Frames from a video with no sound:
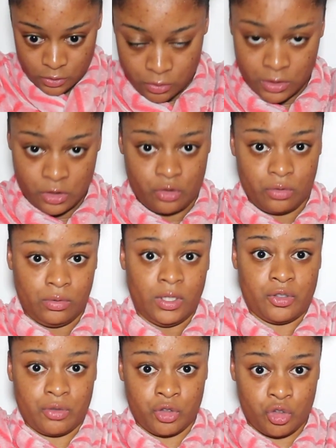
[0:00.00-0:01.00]
Okay, so
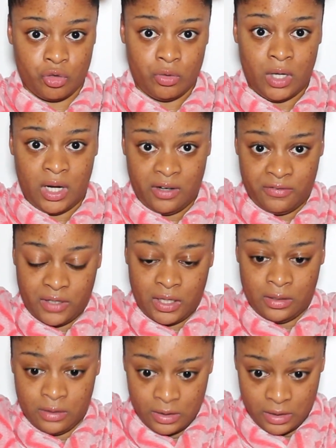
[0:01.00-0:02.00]
that's what you have
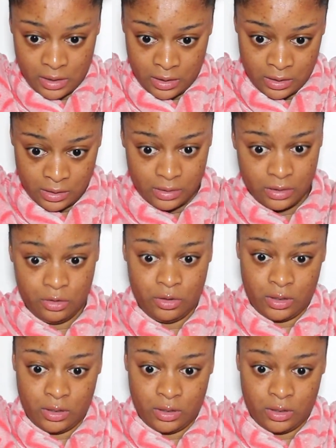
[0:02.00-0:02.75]
at the end, and you